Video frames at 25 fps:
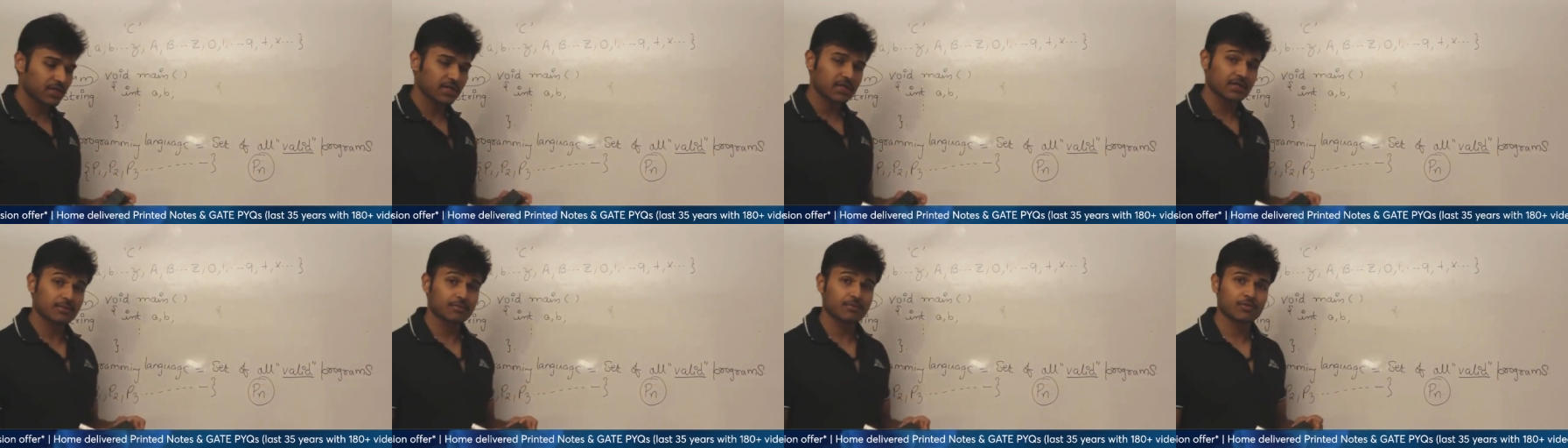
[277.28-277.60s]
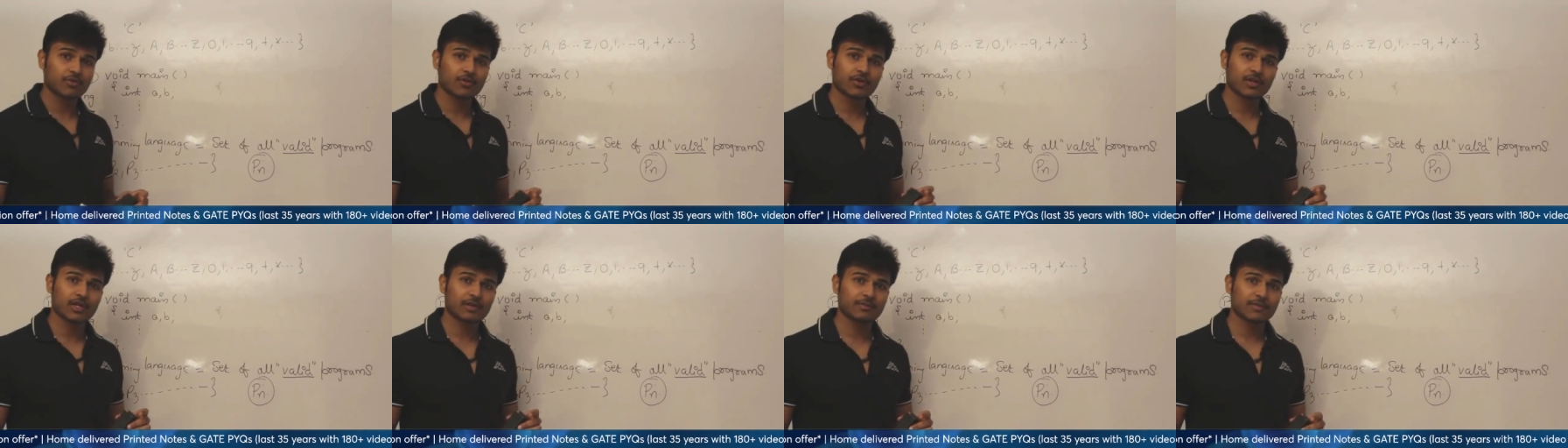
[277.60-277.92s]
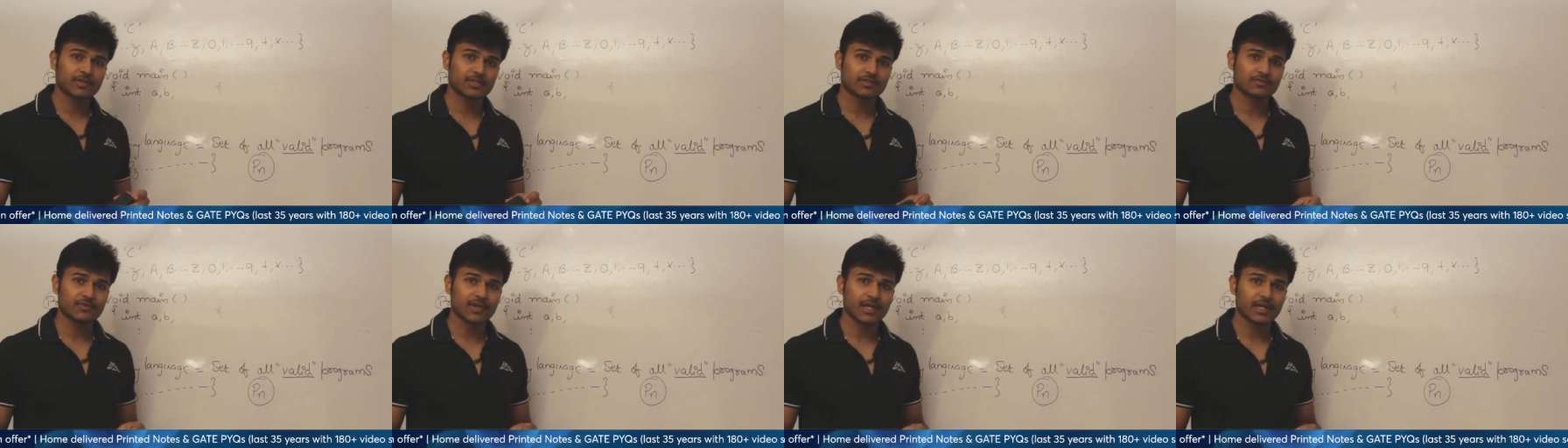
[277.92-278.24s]
out that a
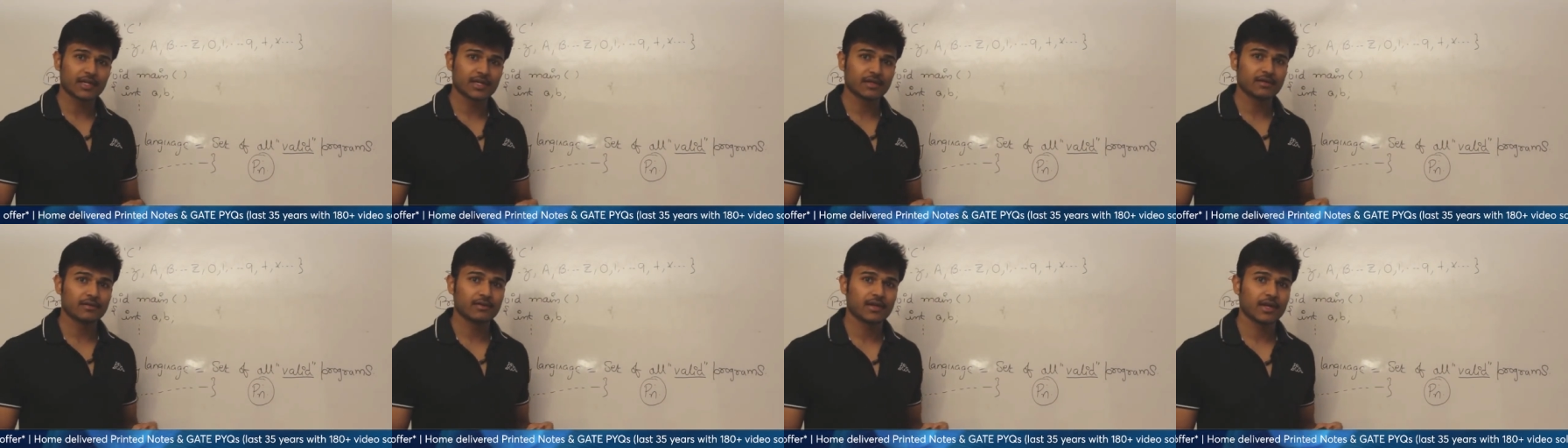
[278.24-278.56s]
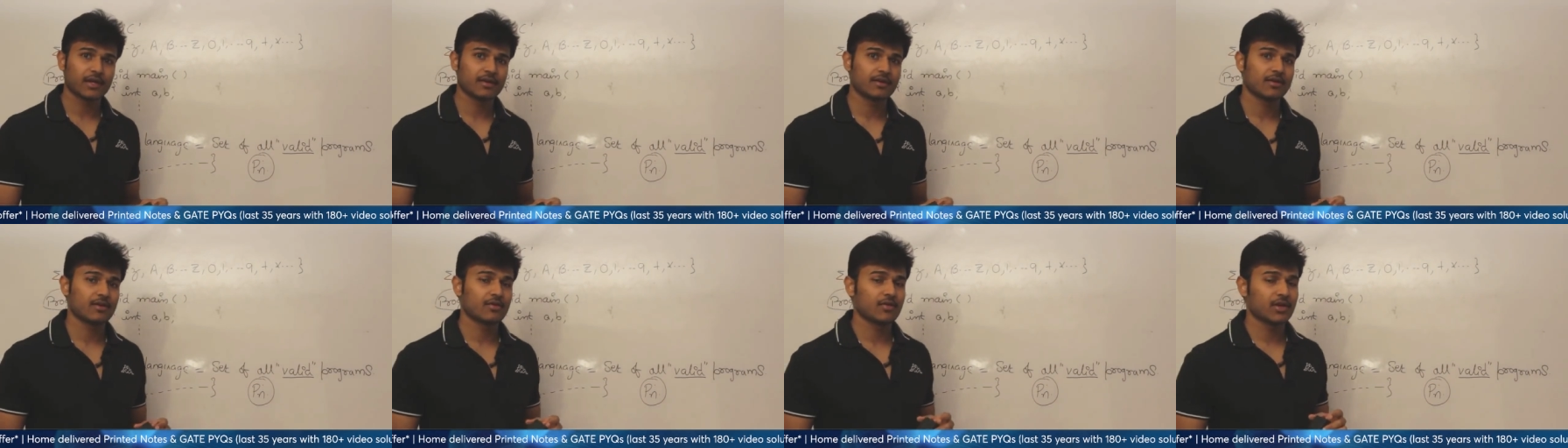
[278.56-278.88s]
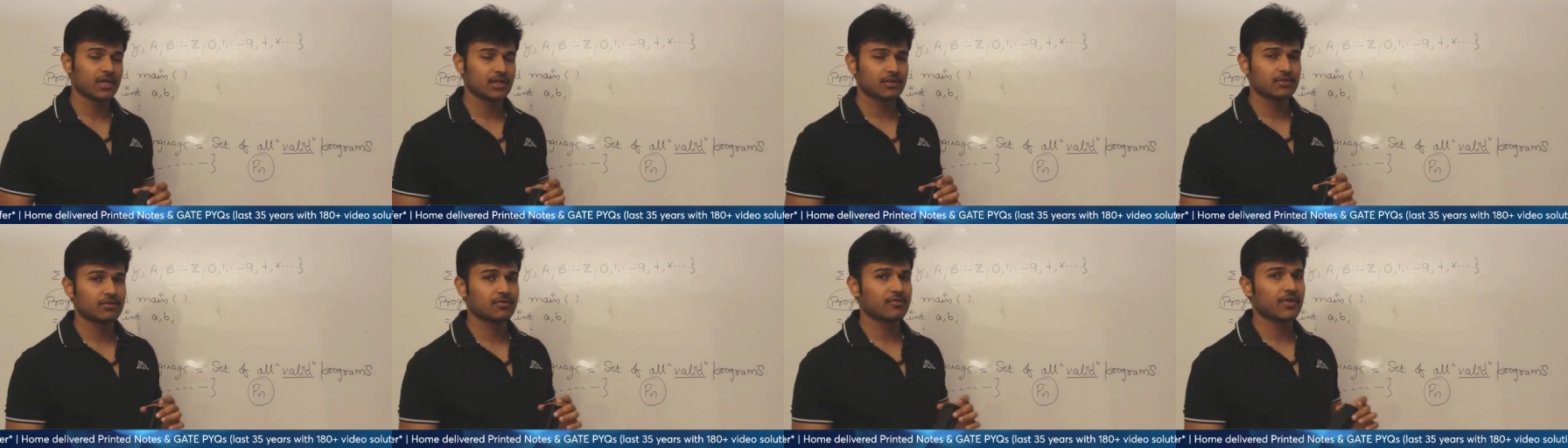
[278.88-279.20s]
program is valid, and how
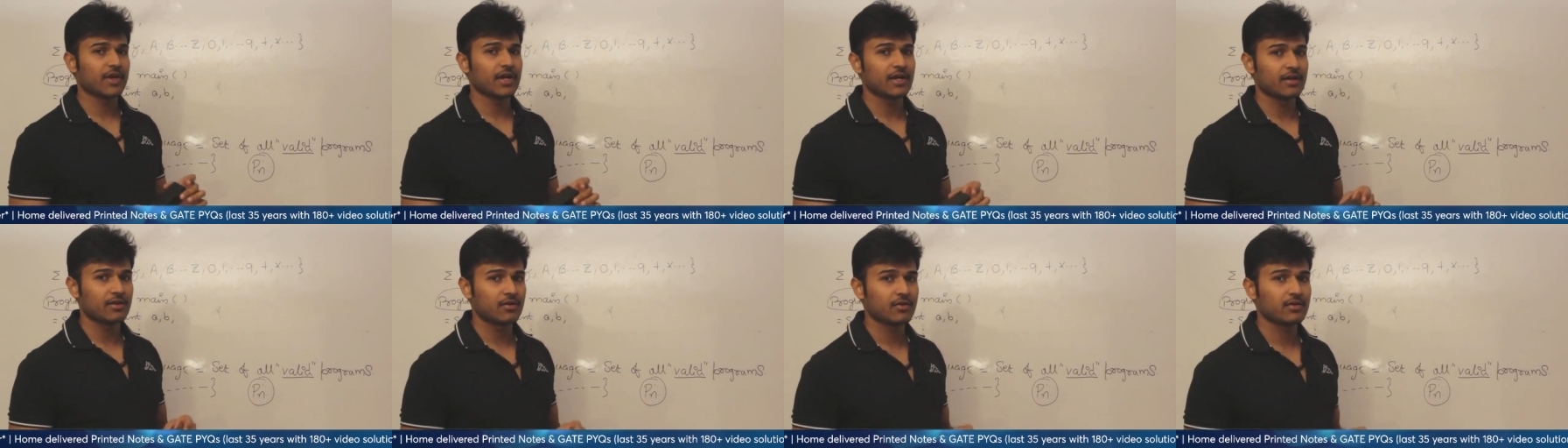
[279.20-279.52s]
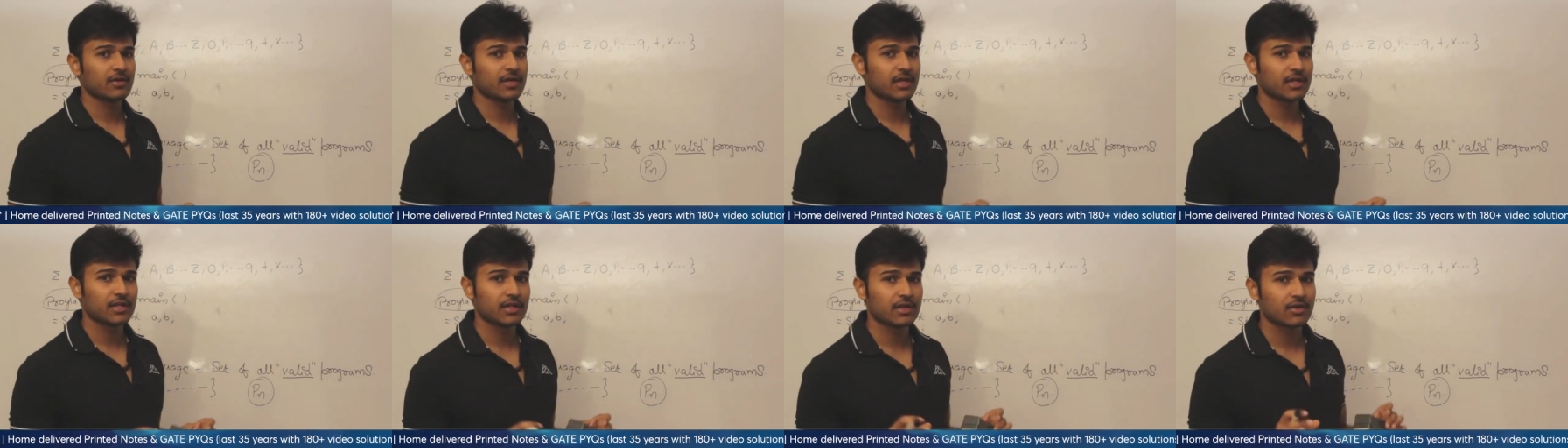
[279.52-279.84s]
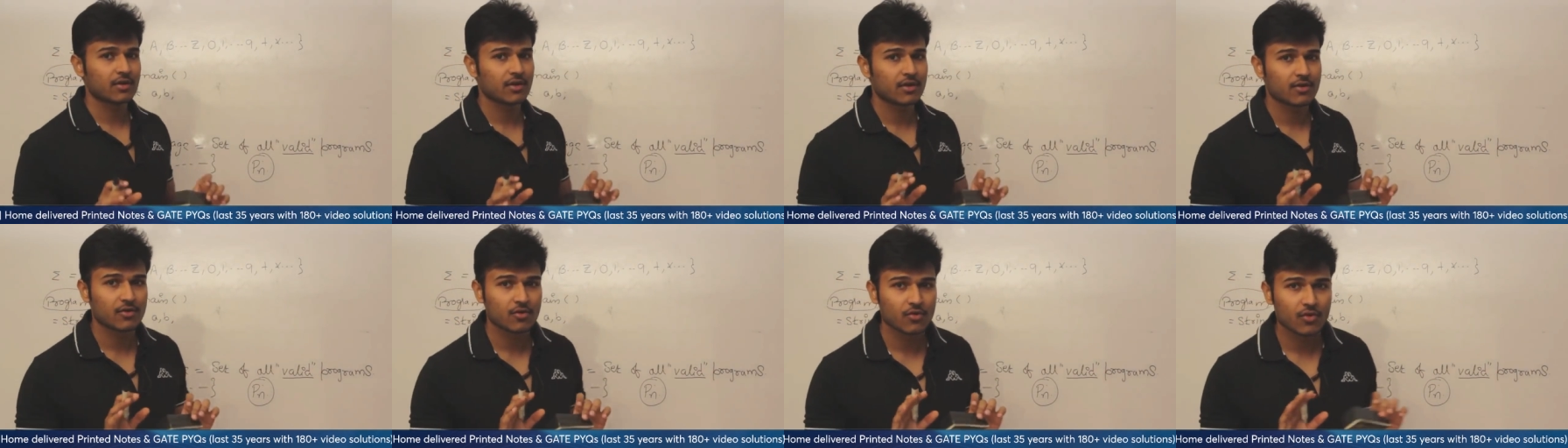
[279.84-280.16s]
can you find out that
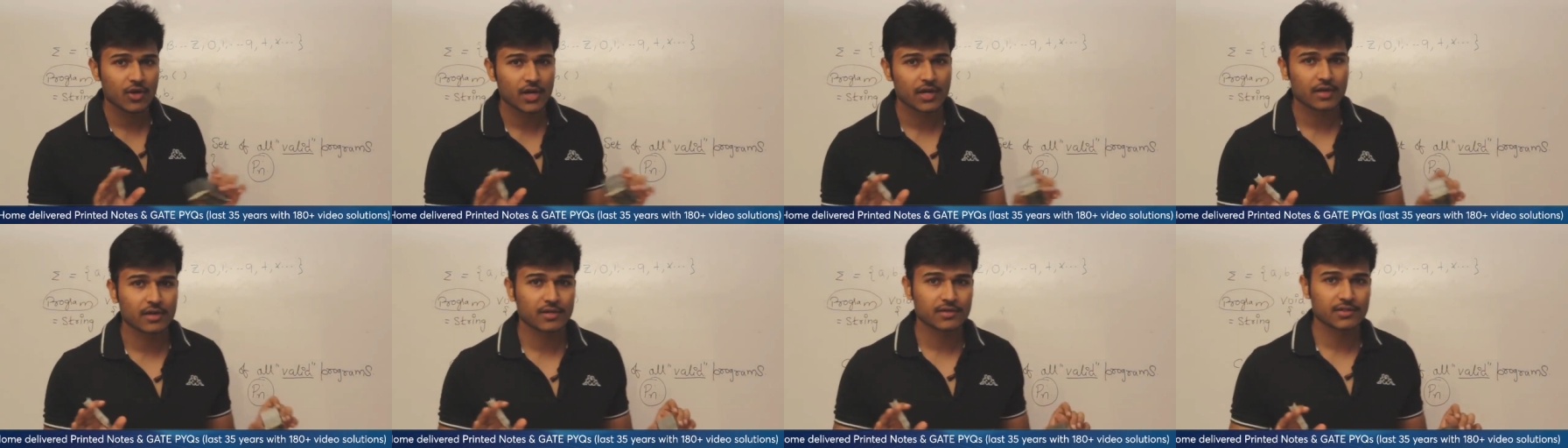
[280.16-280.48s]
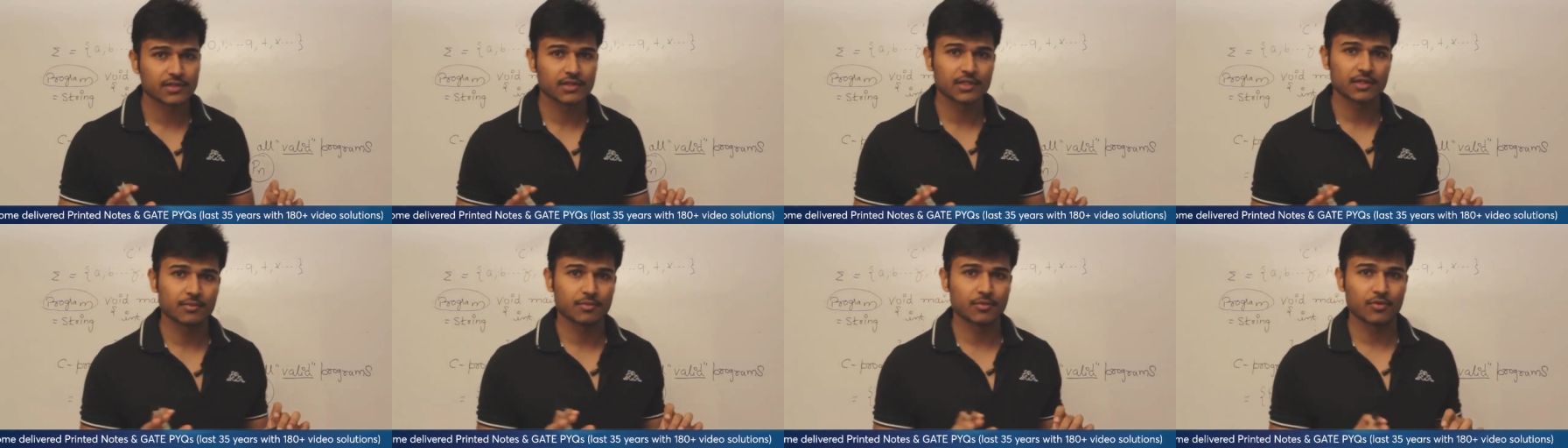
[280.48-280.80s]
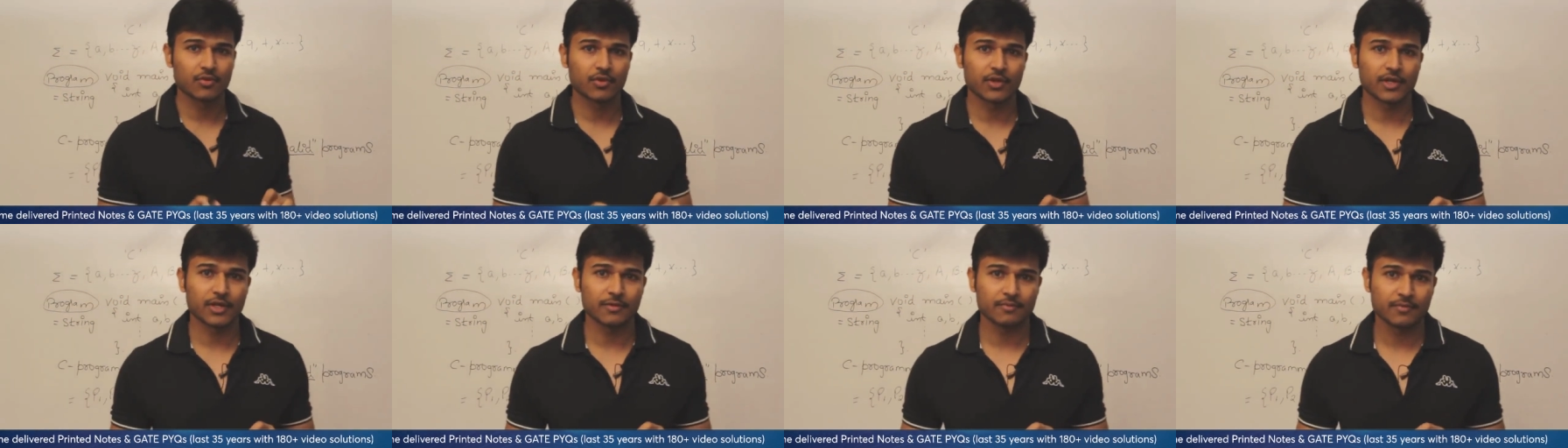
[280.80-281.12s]
there are no errors in the
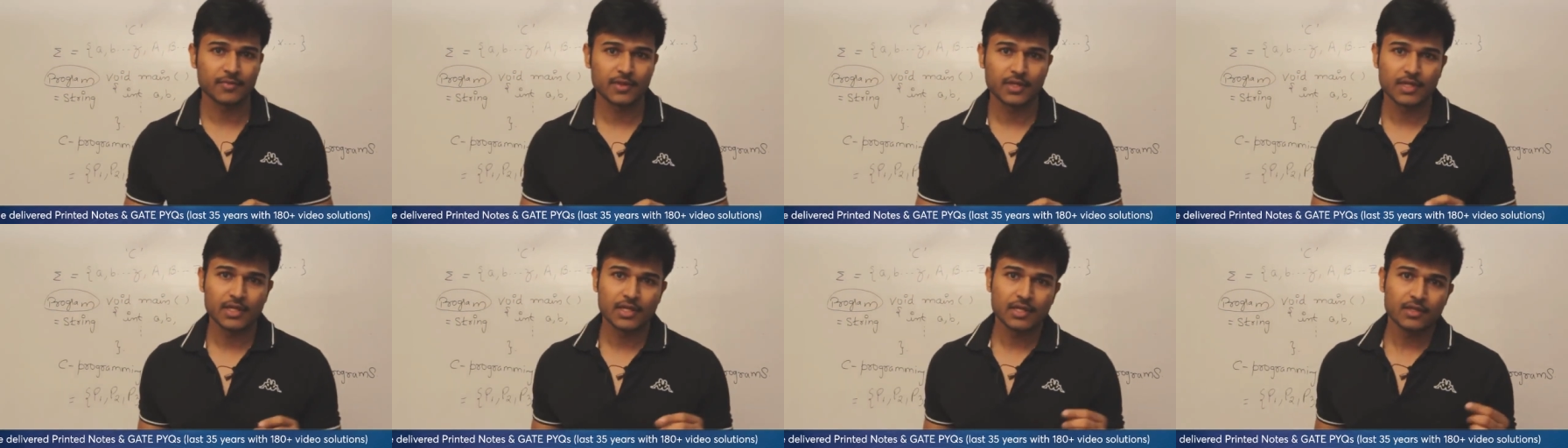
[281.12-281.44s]
program?